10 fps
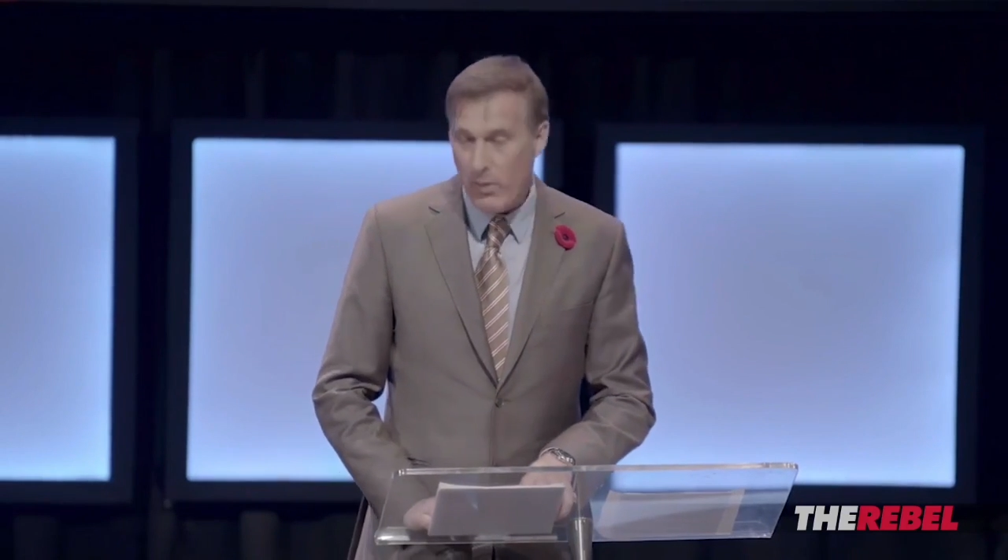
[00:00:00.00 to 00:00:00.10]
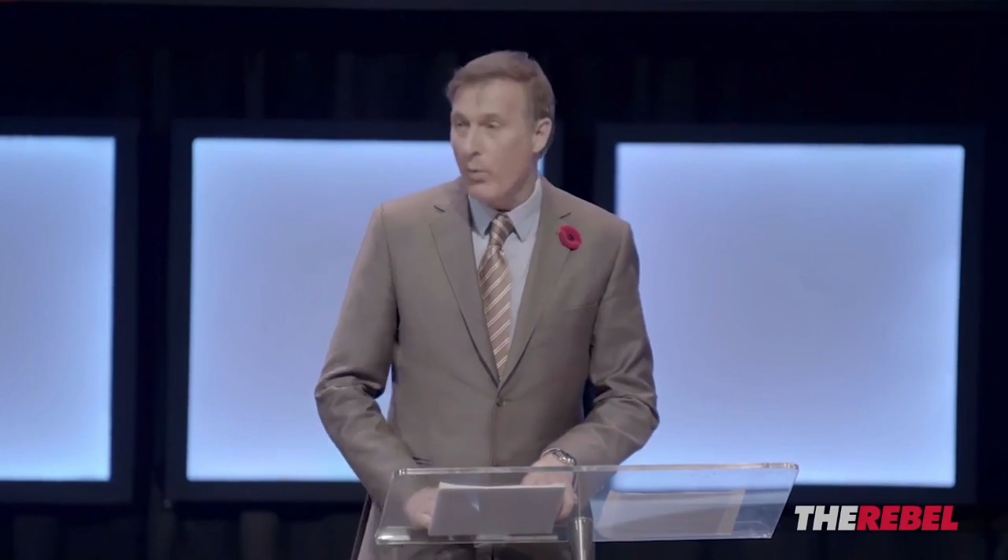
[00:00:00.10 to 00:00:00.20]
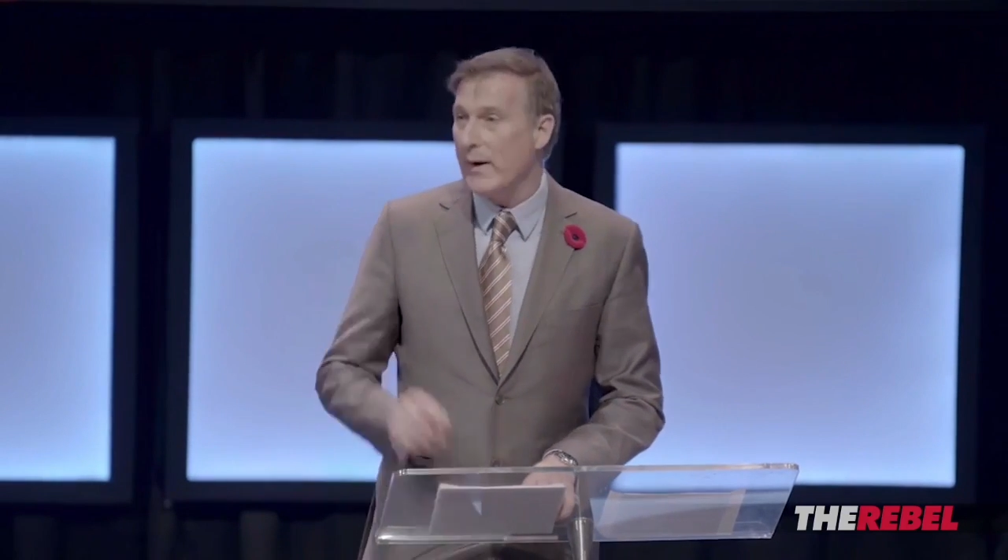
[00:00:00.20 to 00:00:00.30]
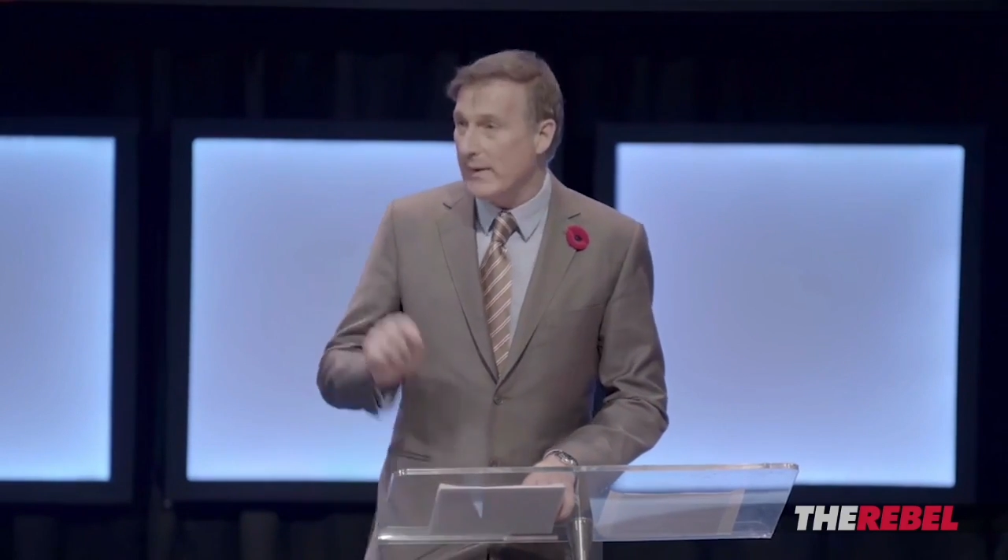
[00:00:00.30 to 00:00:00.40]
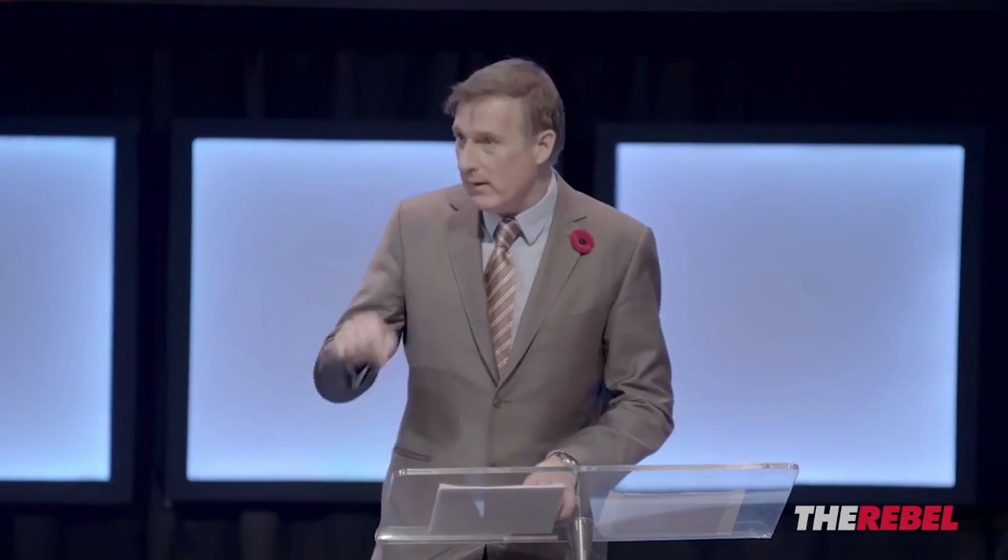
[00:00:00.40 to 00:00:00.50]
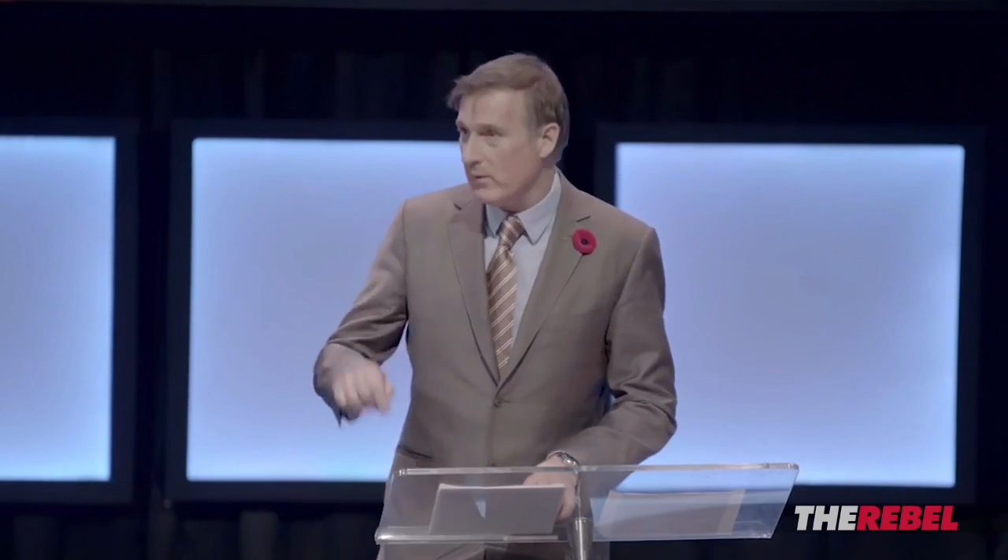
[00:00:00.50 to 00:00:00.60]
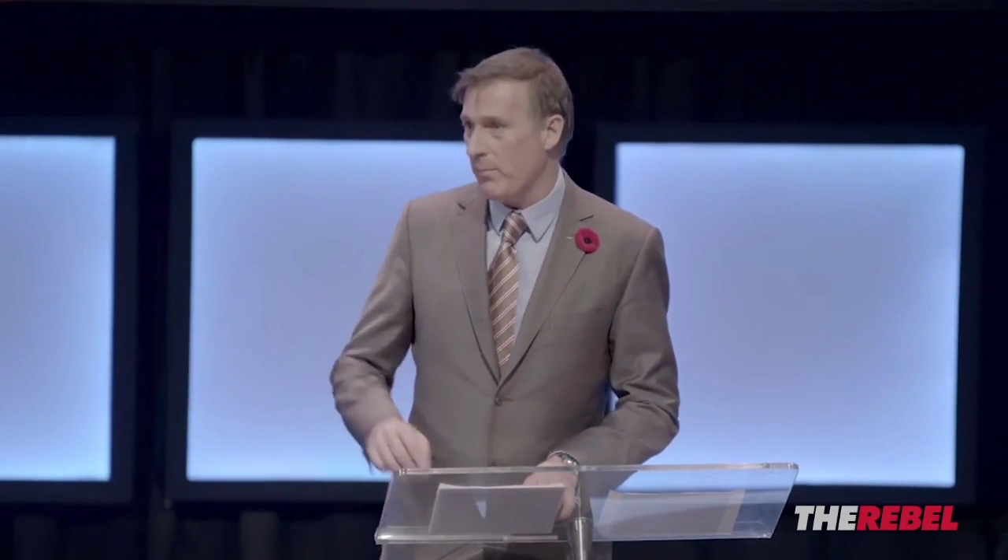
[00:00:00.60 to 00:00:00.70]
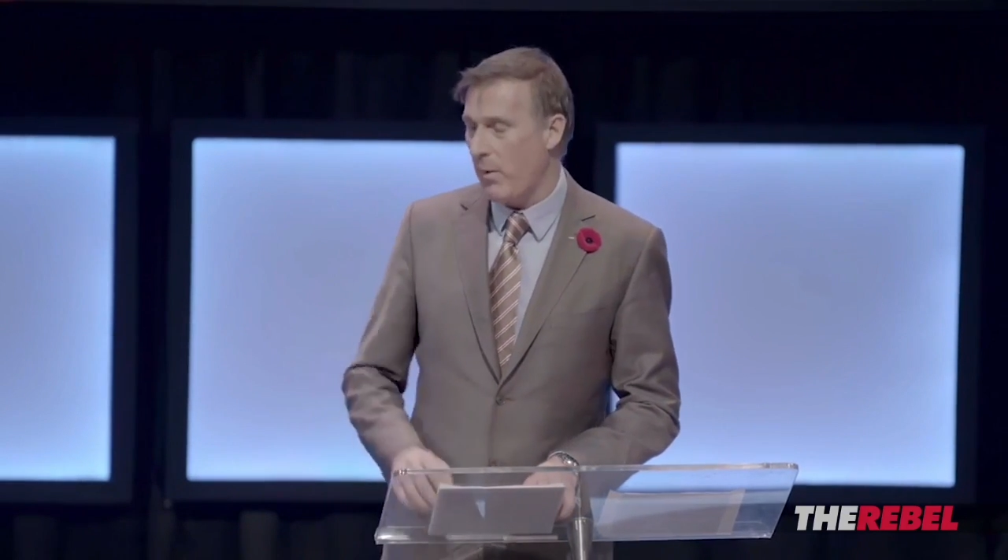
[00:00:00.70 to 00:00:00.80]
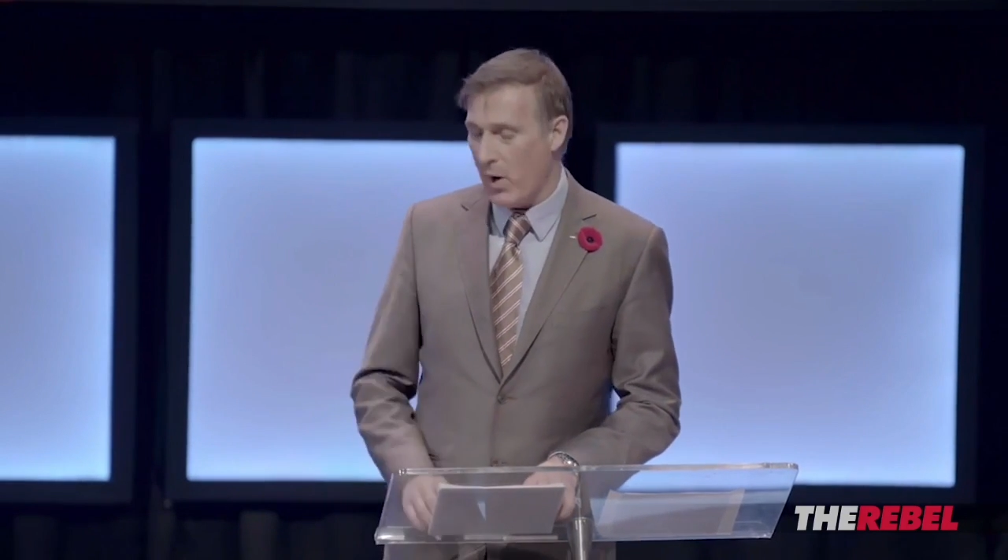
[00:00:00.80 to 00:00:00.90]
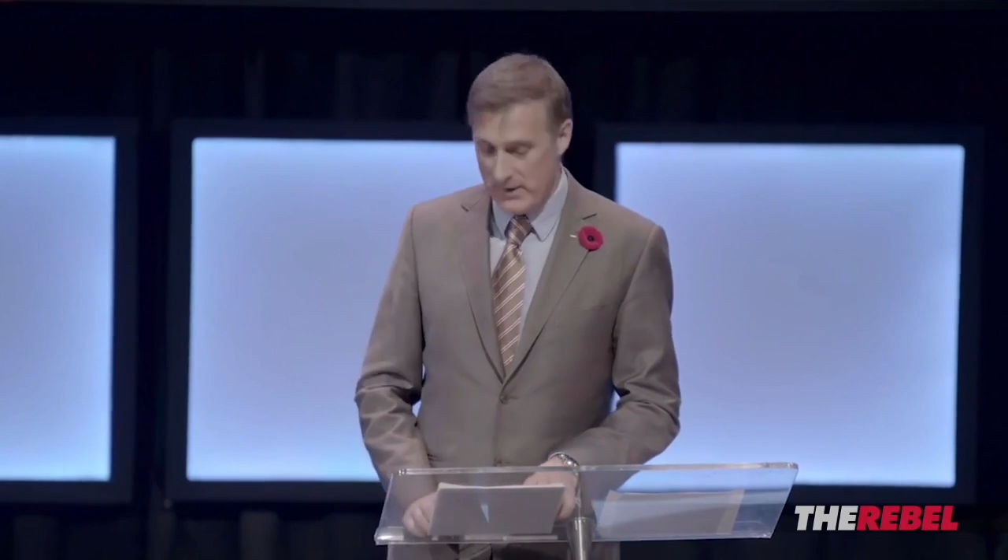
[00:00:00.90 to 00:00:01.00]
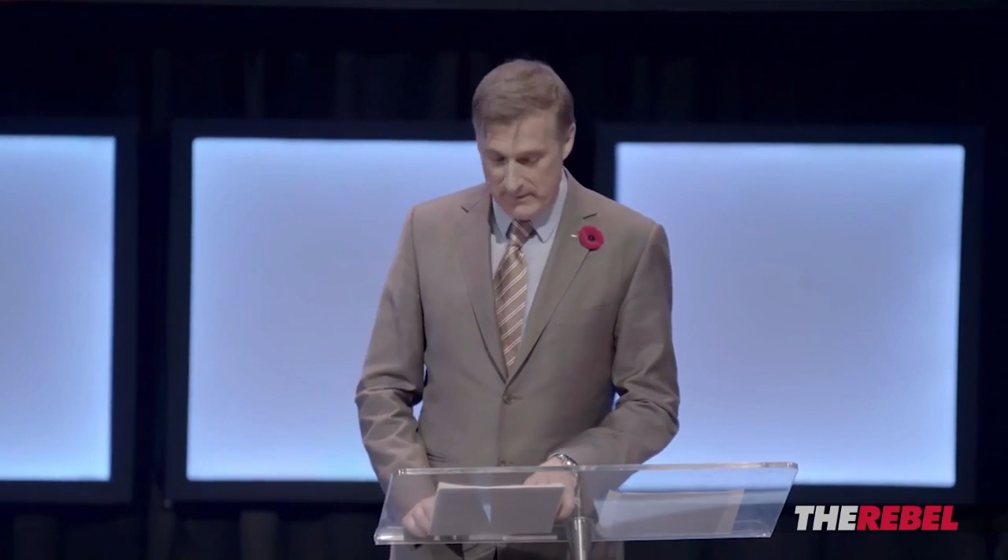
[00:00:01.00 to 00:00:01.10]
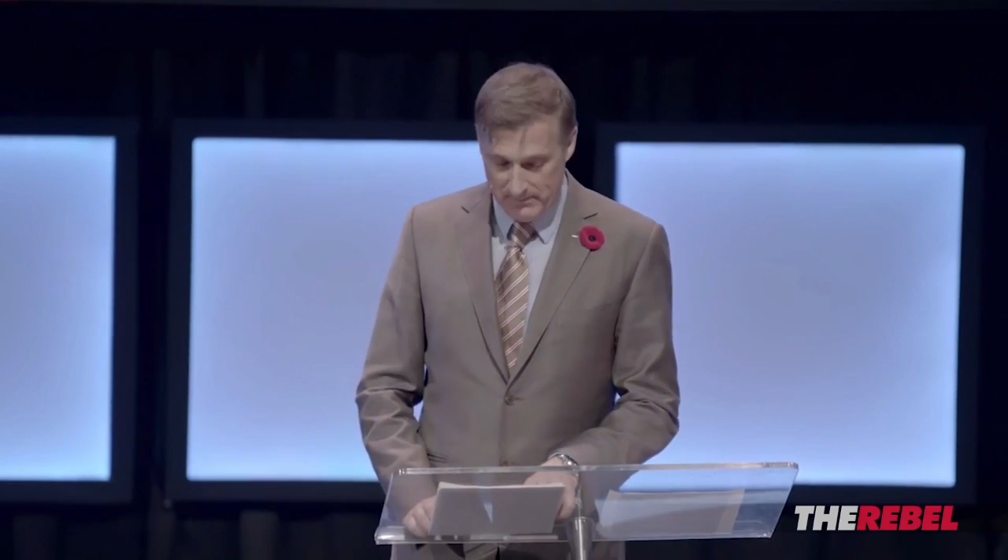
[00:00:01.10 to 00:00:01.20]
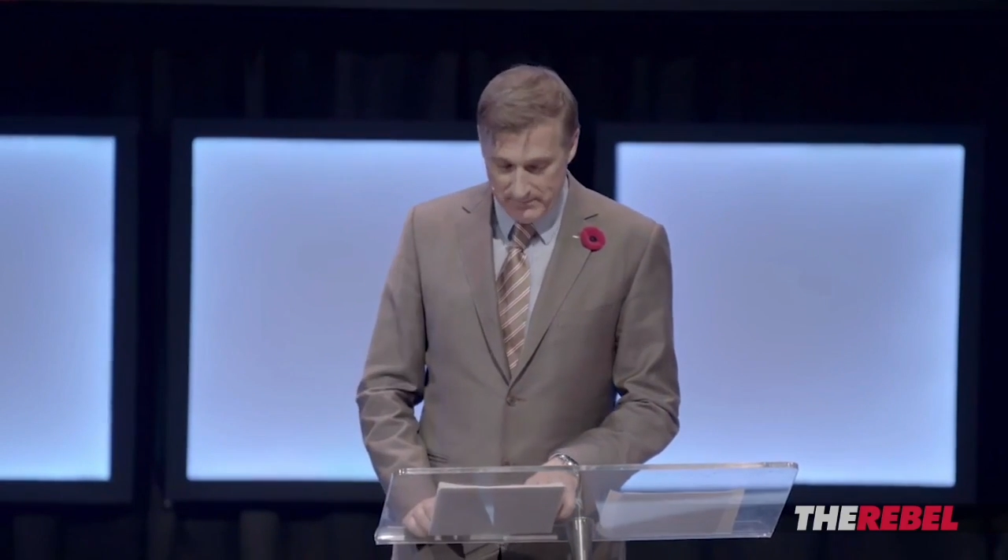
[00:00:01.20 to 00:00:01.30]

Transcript: within the party,